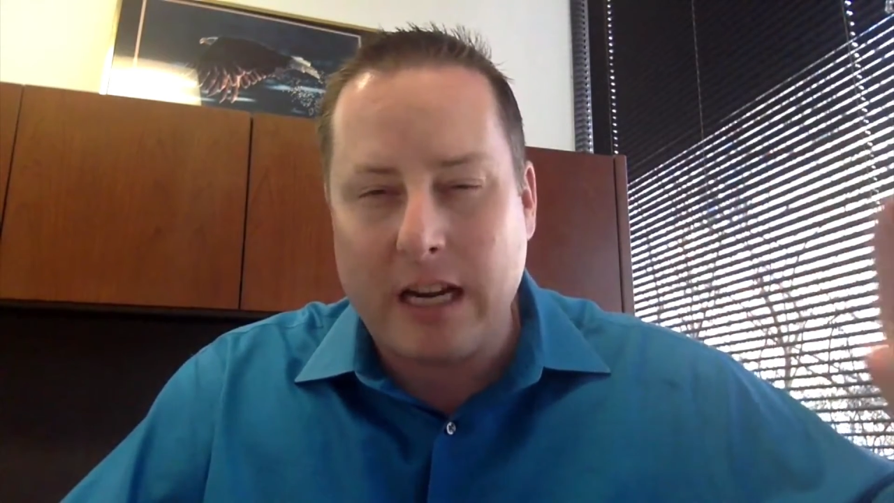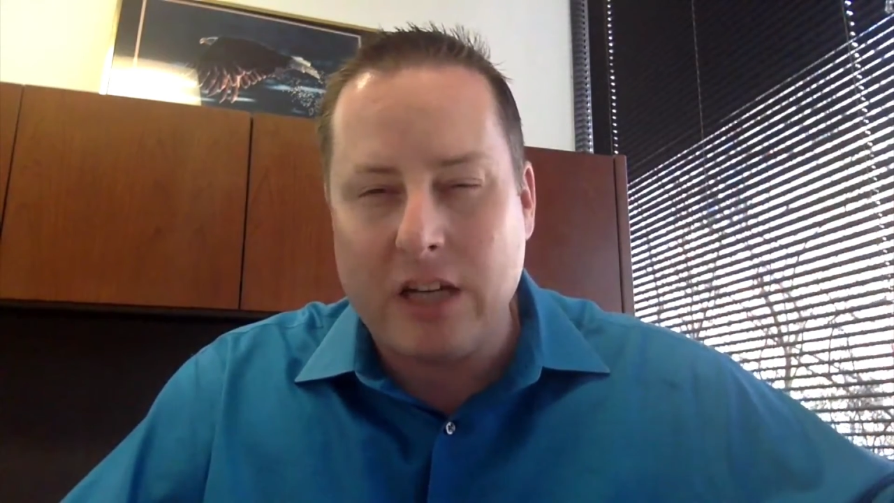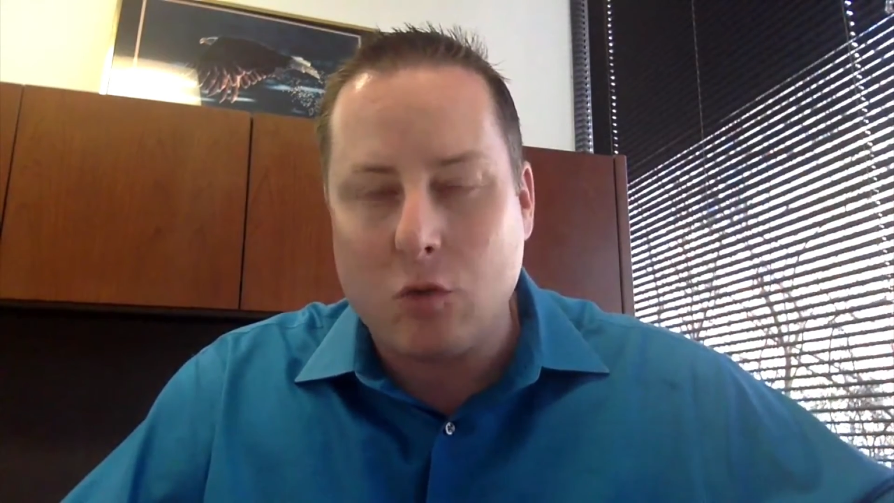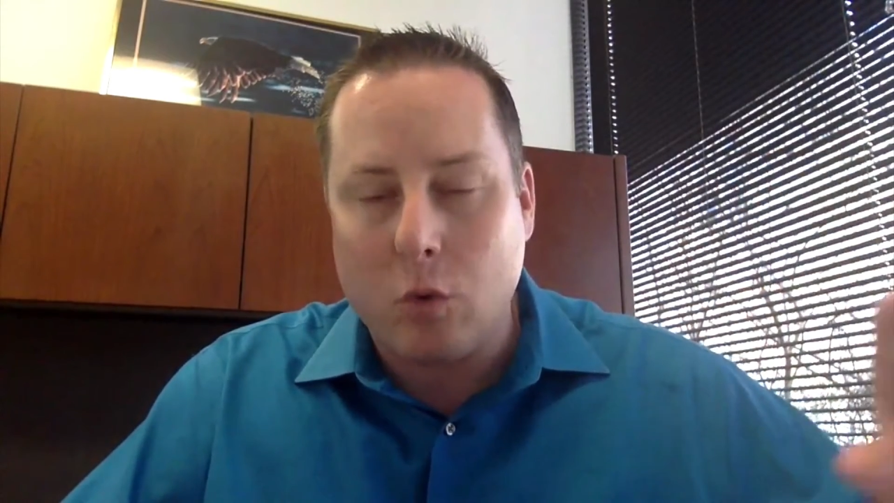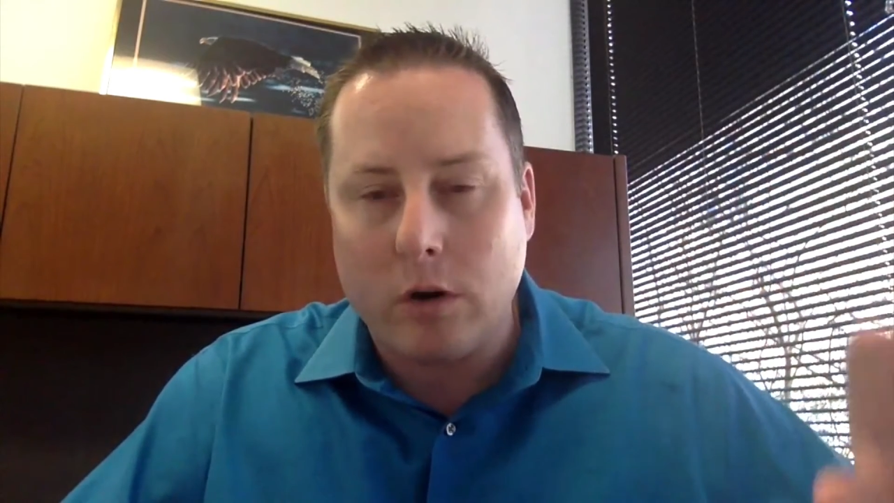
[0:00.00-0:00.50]

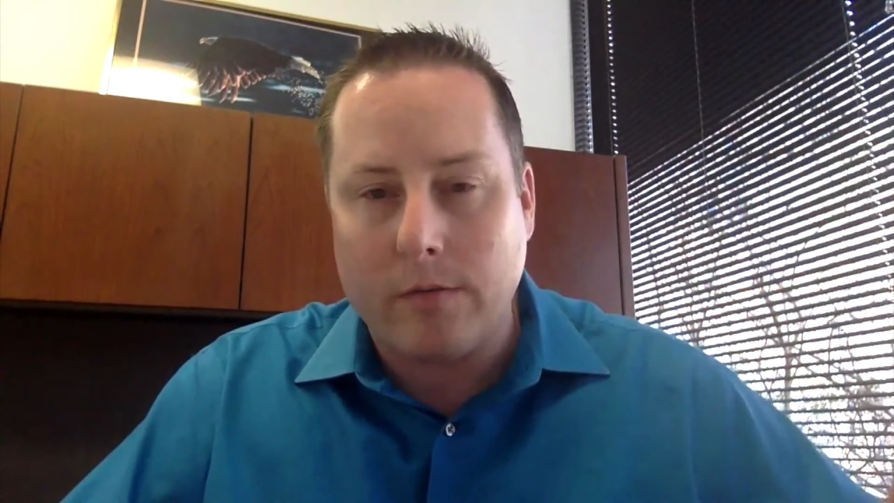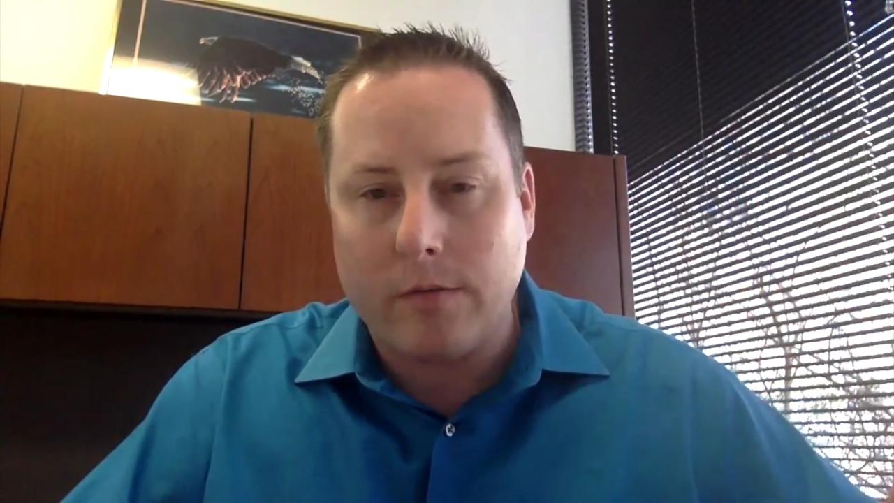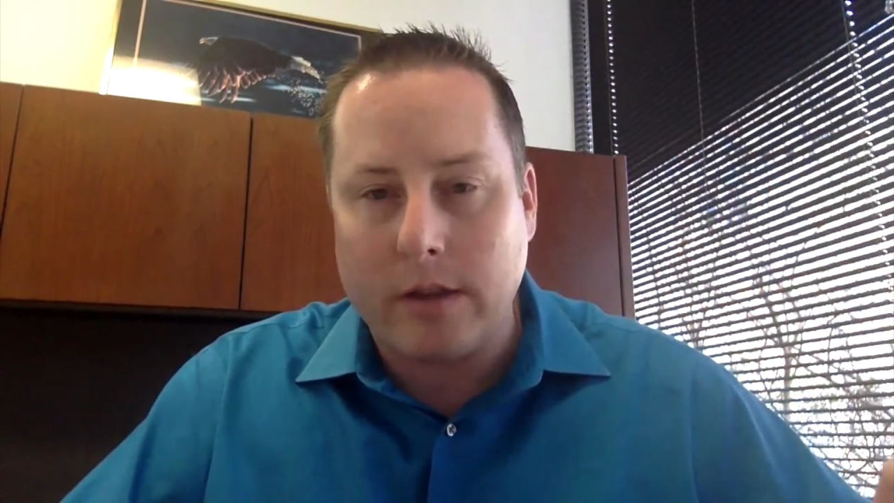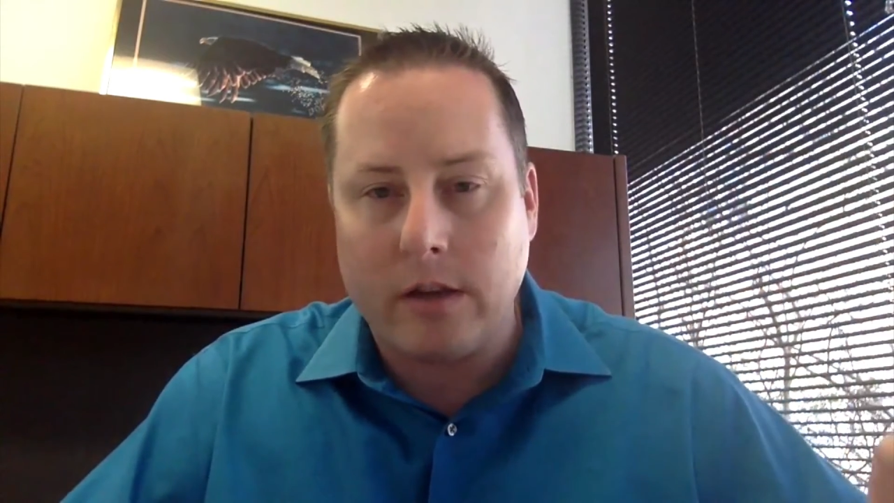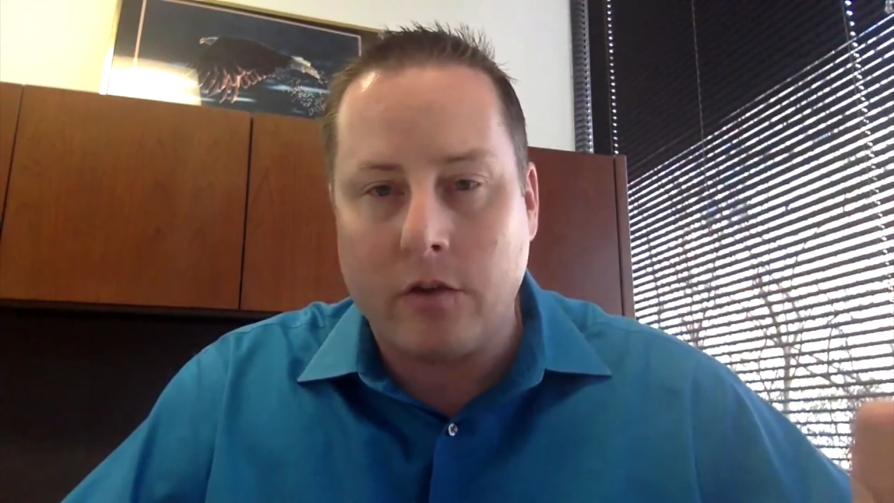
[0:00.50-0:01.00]
each one
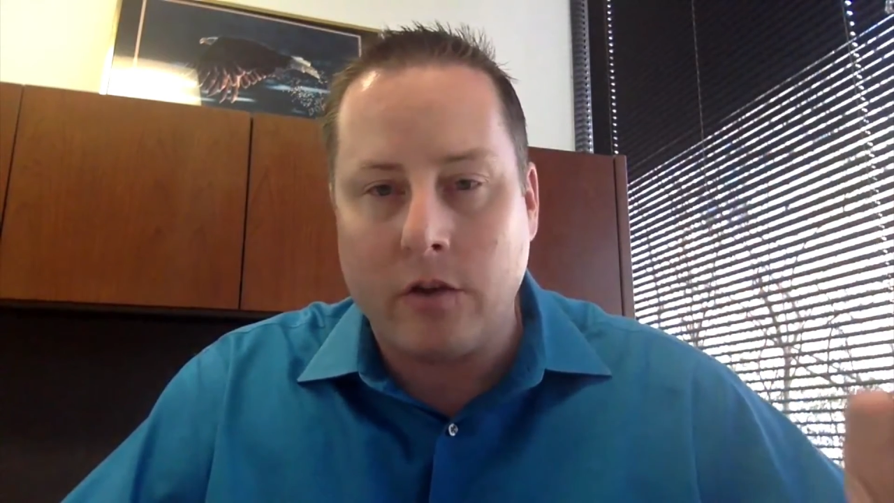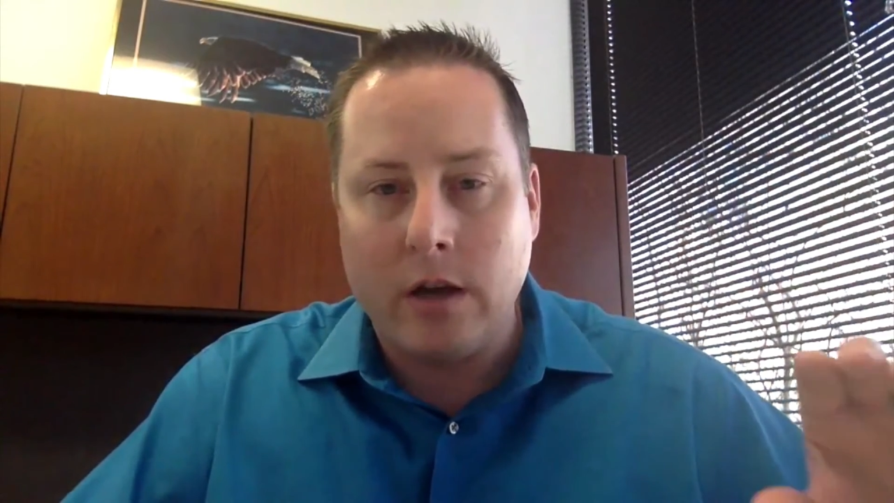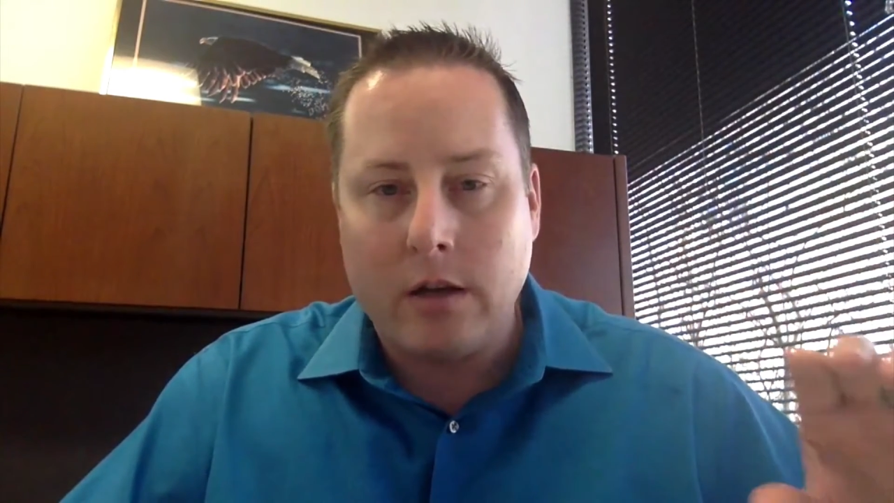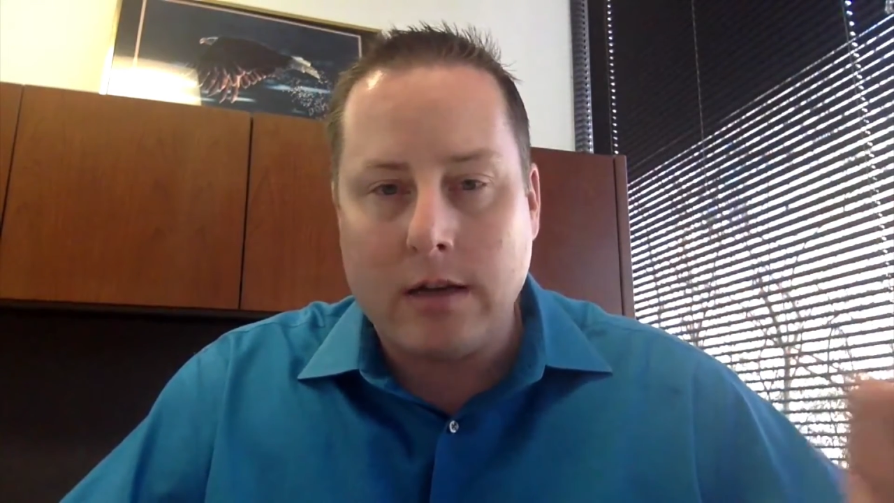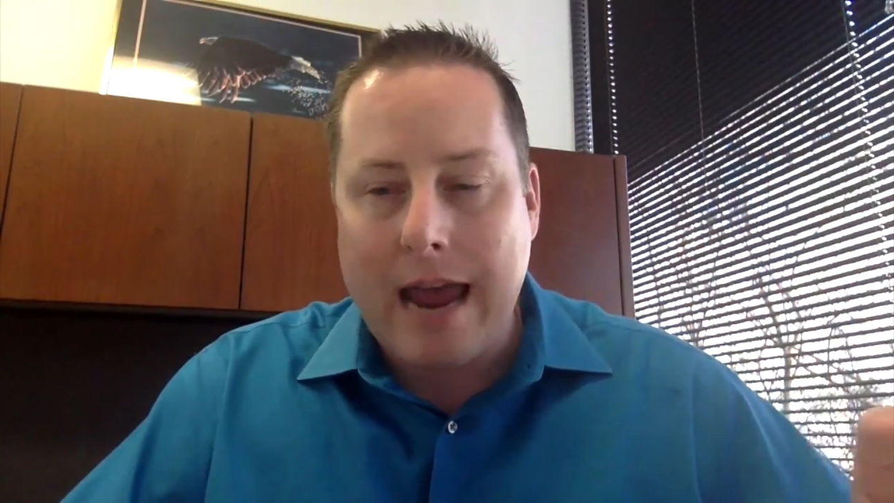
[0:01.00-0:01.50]
of these
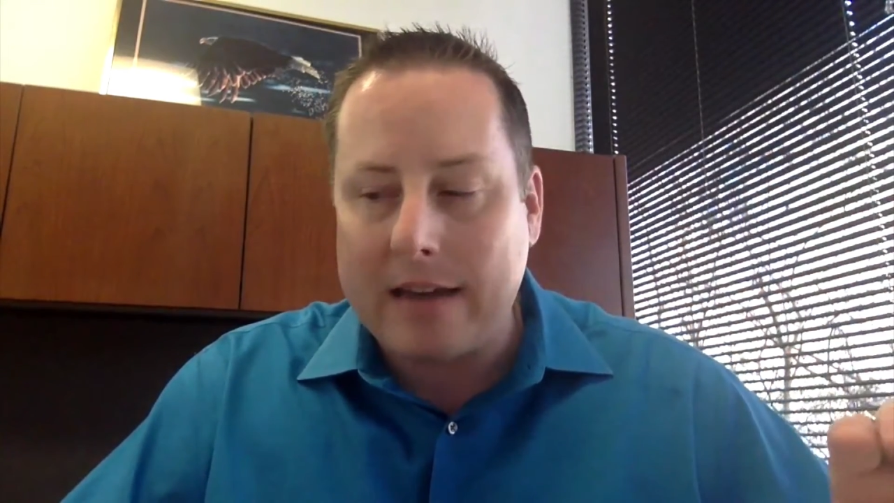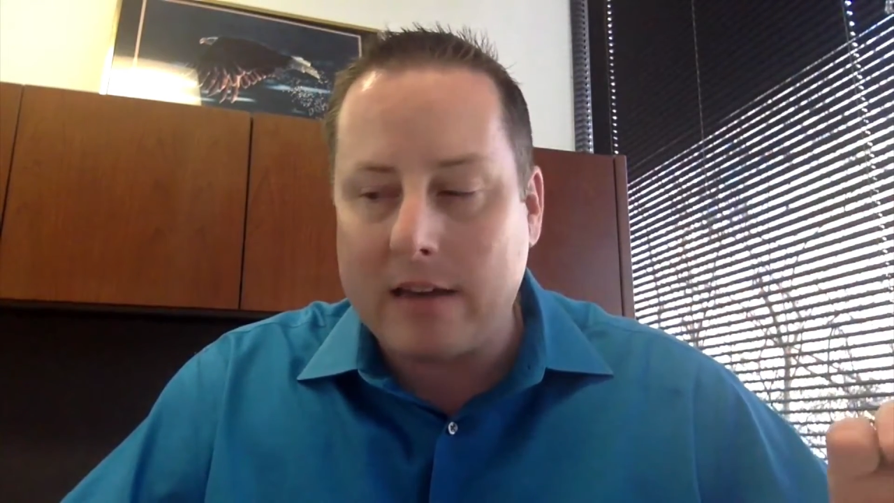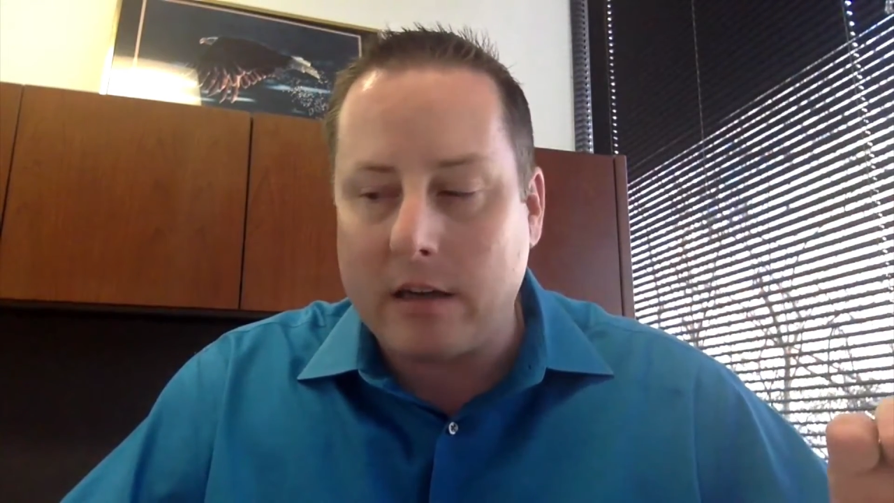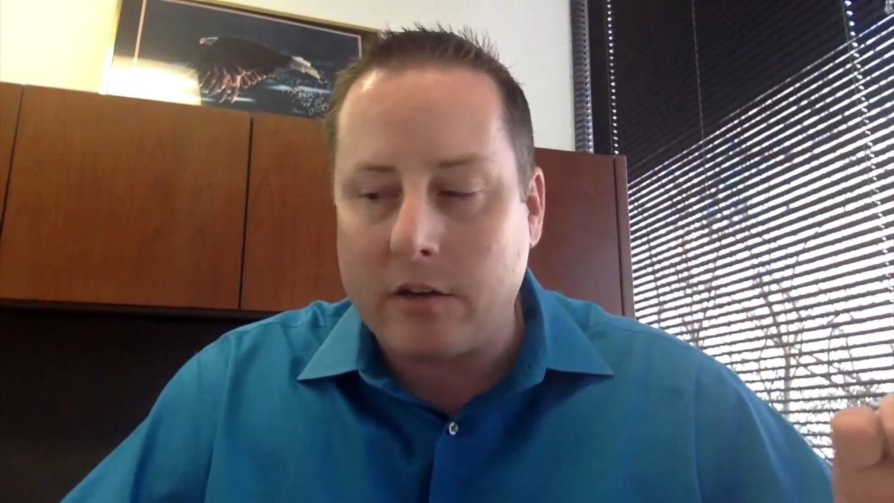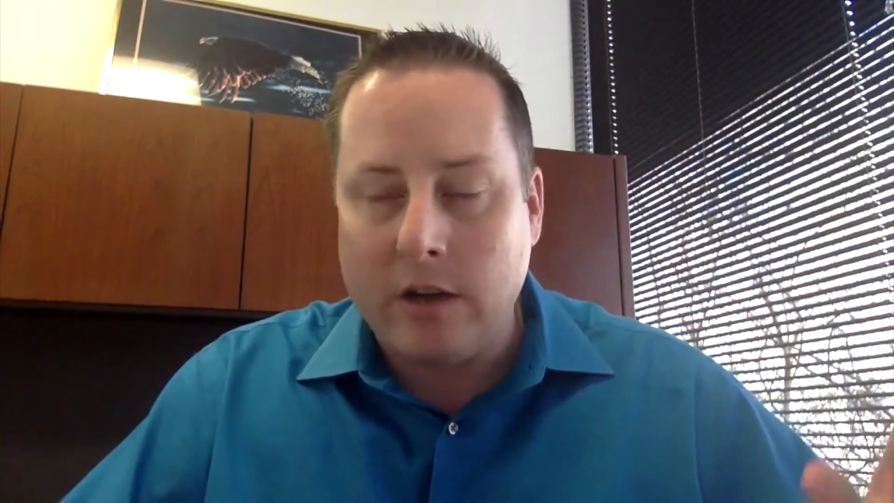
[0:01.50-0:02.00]

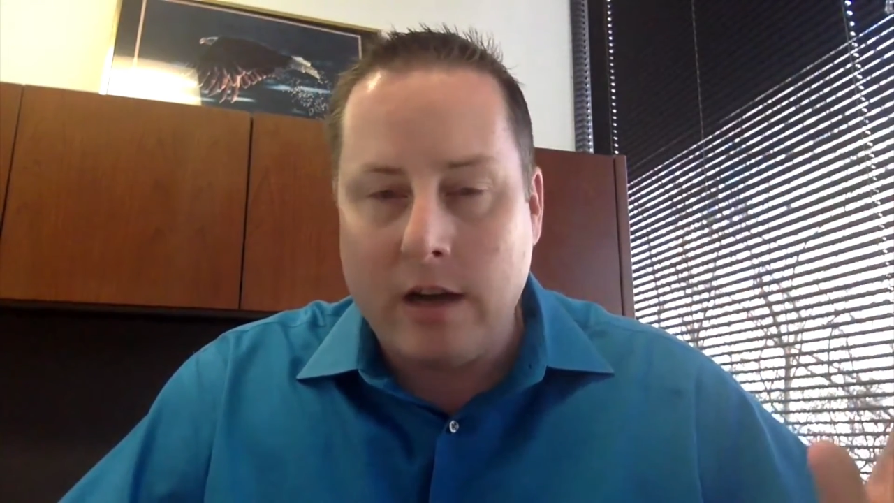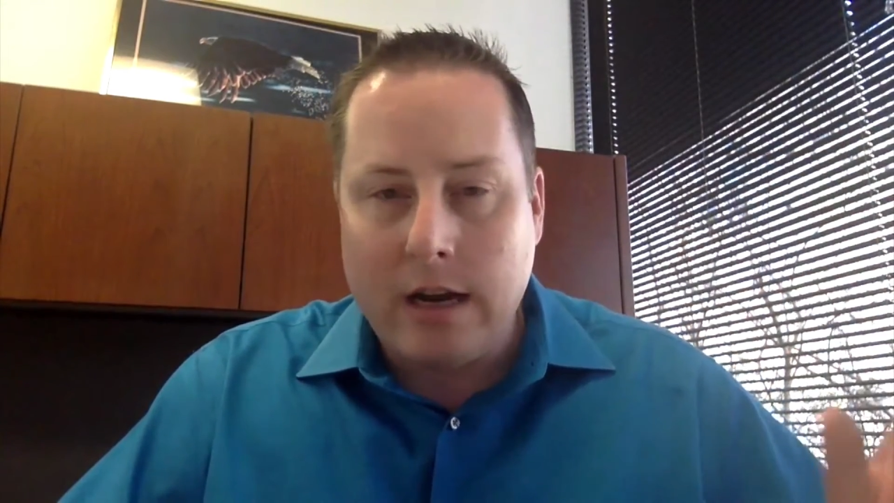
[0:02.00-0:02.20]
tactics?